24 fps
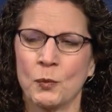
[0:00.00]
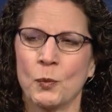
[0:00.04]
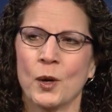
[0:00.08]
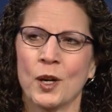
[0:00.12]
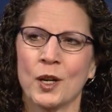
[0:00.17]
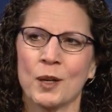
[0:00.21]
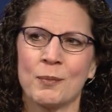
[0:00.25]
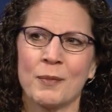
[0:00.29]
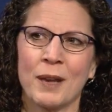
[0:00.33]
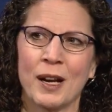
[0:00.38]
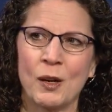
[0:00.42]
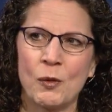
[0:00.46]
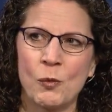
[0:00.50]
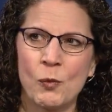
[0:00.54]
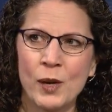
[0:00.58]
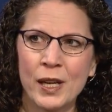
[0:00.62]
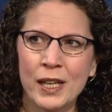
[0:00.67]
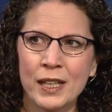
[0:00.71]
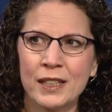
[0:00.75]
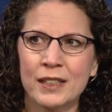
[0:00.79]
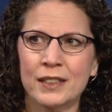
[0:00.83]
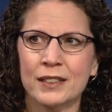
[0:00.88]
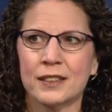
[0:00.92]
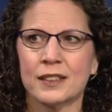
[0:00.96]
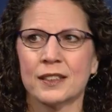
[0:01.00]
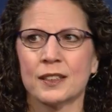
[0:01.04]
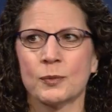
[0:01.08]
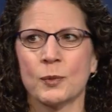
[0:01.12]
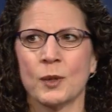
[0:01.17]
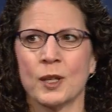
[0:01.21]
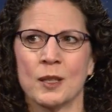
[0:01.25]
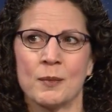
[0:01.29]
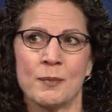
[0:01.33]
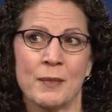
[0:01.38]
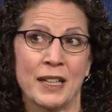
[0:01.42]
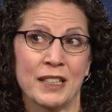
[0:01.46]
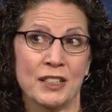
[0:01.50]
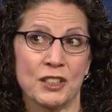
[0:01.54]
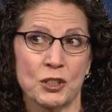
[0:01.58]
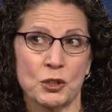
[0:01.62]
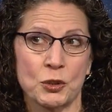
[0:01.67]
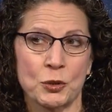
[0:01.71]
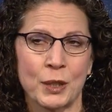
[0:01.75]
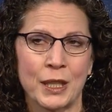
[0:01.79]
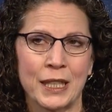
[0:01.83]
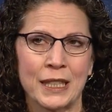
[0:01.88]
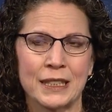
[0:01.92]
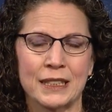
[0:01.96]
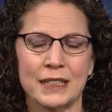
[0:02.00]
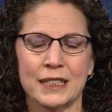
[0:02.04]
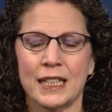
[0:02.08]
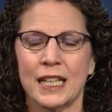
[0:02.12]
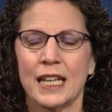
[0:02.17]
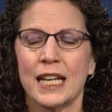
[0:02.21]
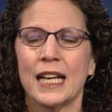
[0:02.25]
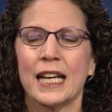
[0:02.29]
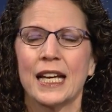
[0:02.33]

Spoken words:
What are my weaknesses? What are my strengths?